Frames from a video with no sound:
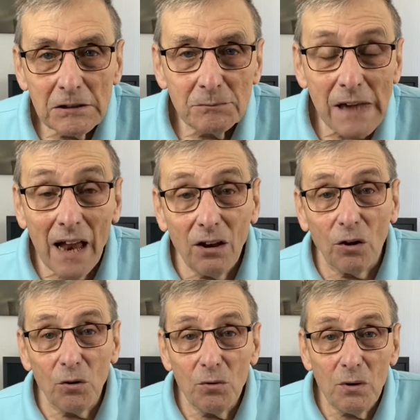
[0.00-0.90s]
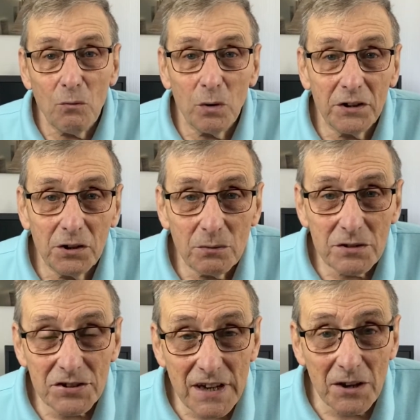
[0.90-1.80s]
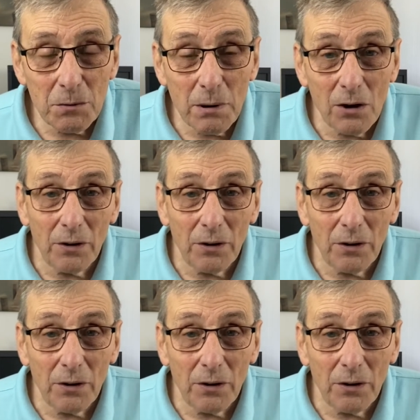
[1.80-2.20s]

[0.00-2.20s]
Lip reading: Hello, what do you understand about